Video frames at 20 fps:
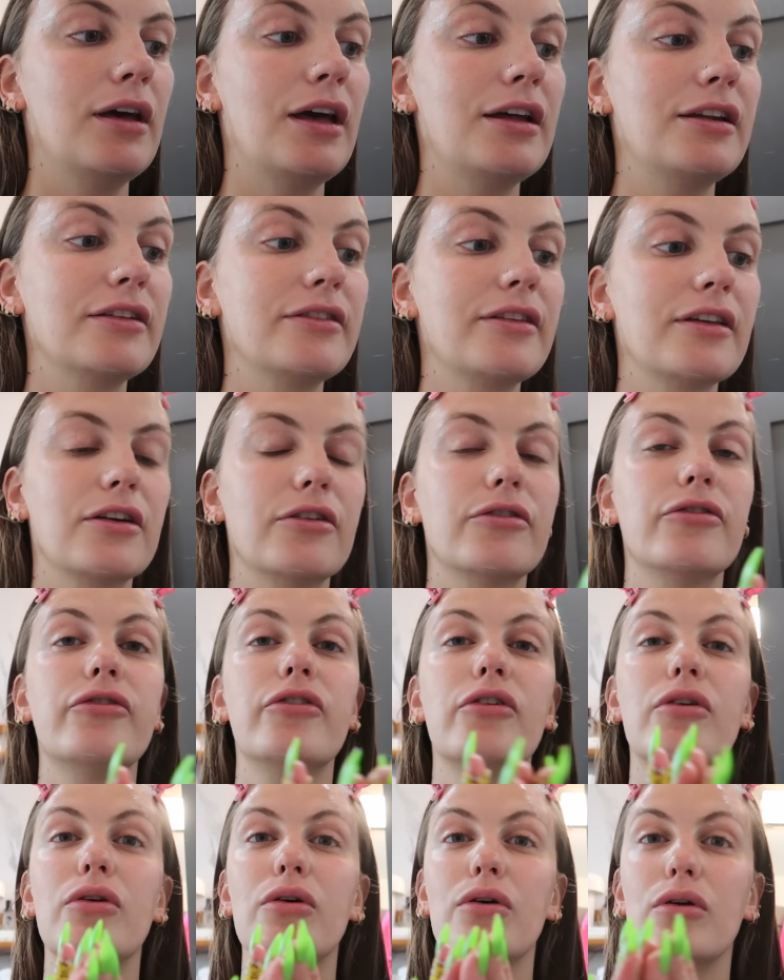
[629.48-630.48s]
and it's like a
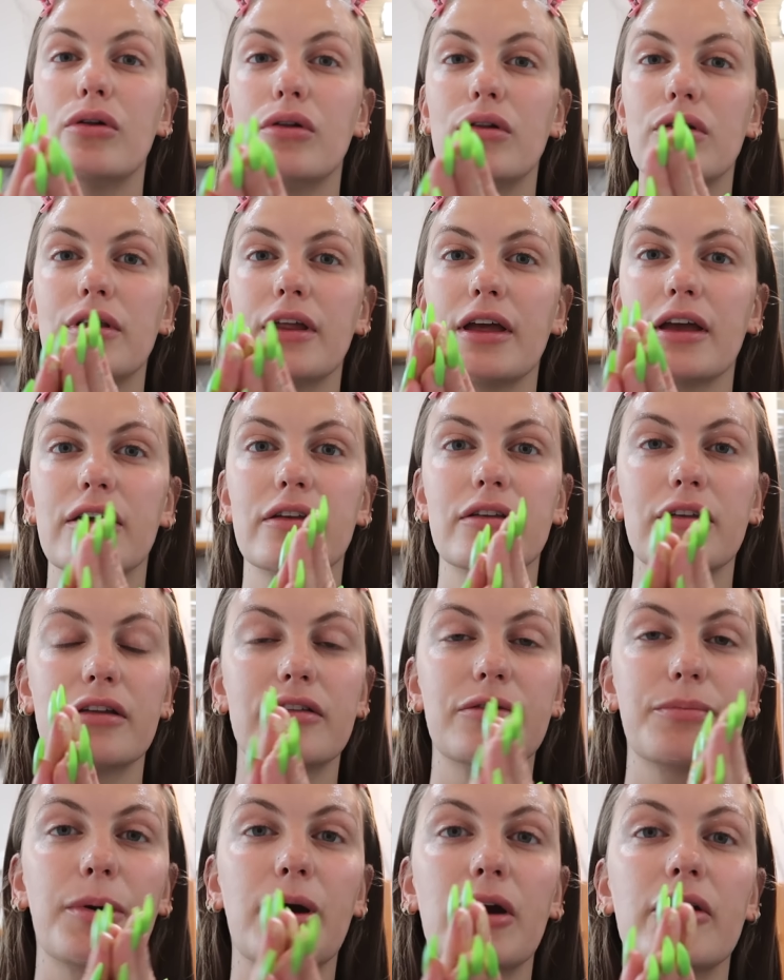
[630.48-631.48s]
full like
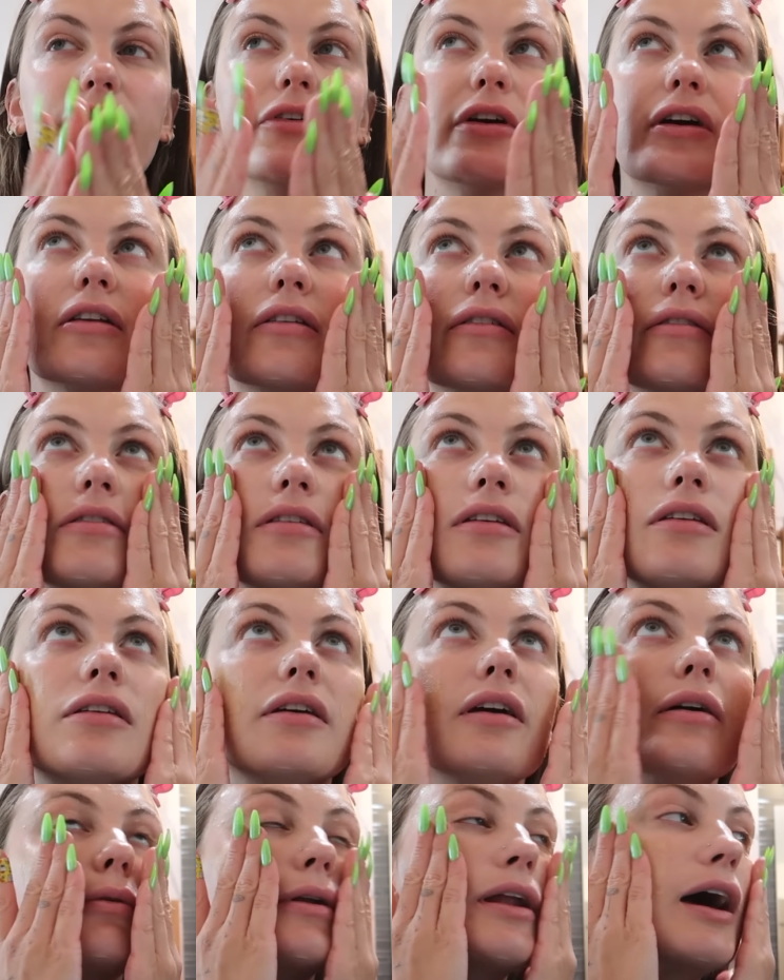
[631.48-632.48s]
it's perfect
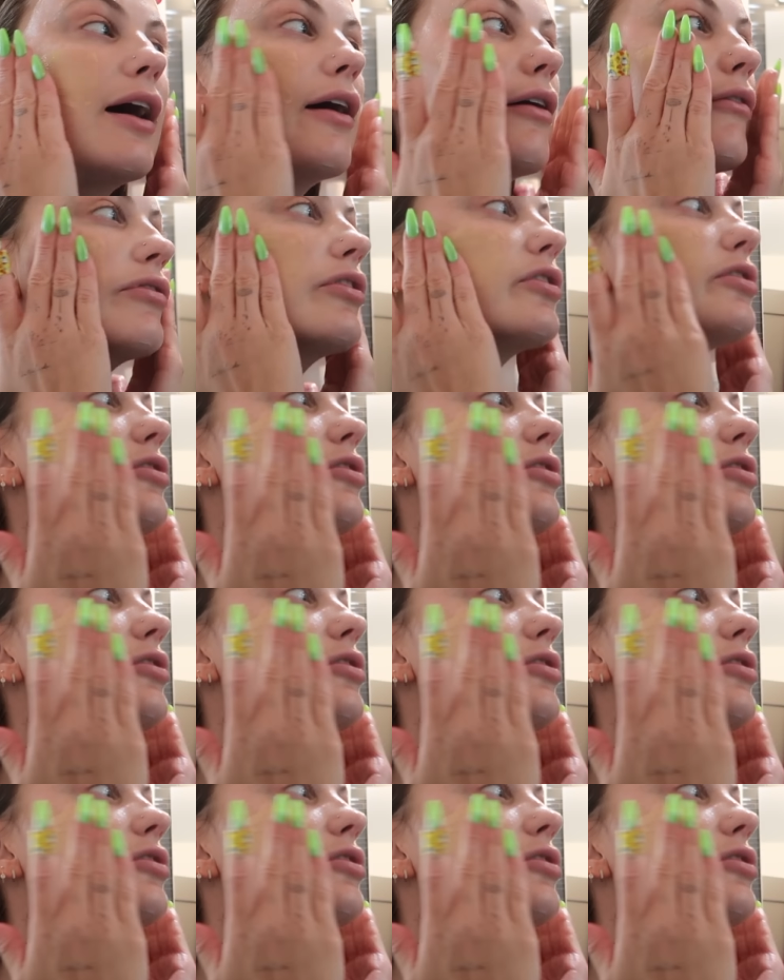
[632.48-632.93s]
celia would have